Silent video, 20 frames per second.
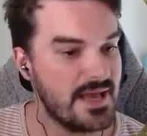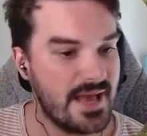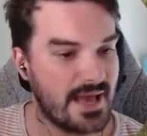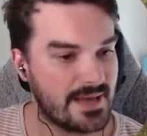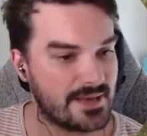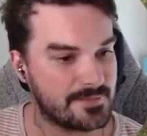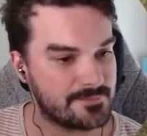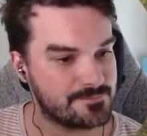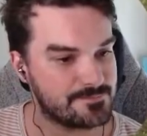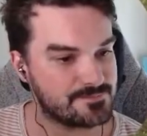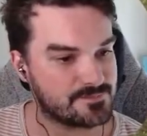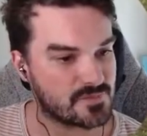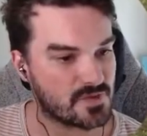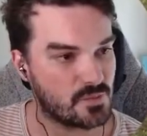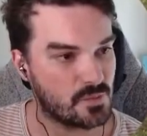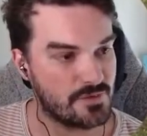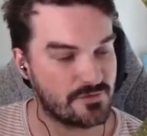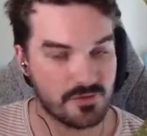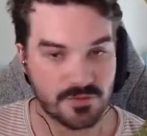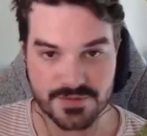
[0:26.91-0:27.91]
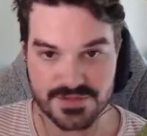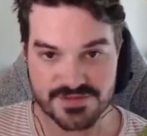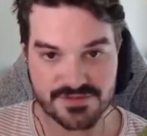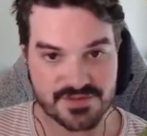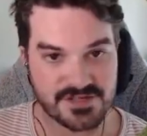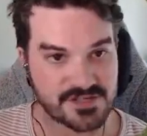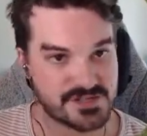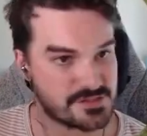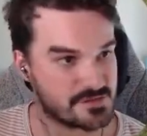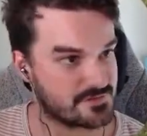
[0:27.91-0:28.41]
Um, we've almost
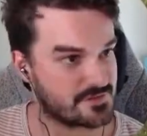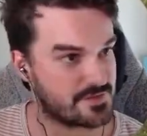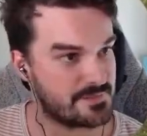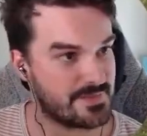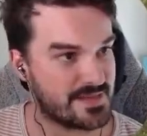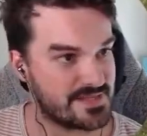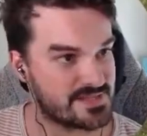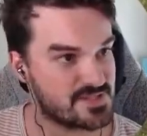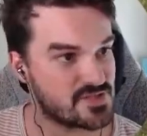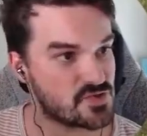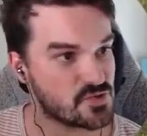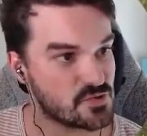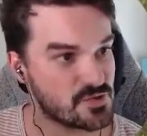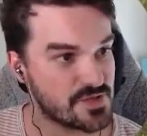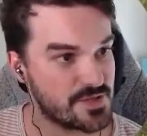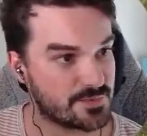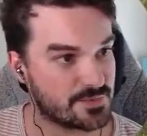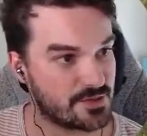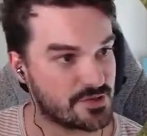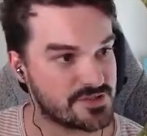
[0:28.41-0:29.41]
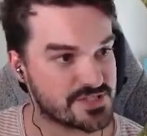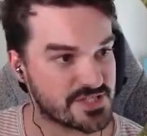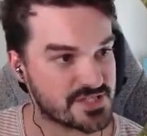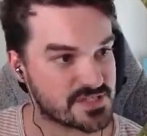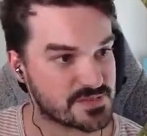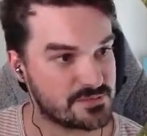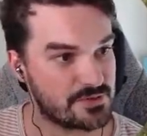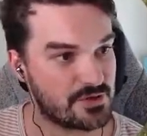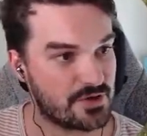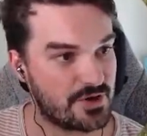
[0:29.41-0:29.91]
finished off the main story, the project
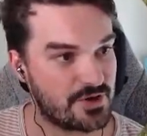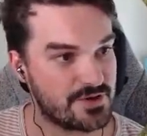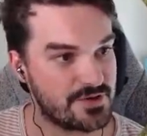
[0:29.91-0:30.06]
tomorrow.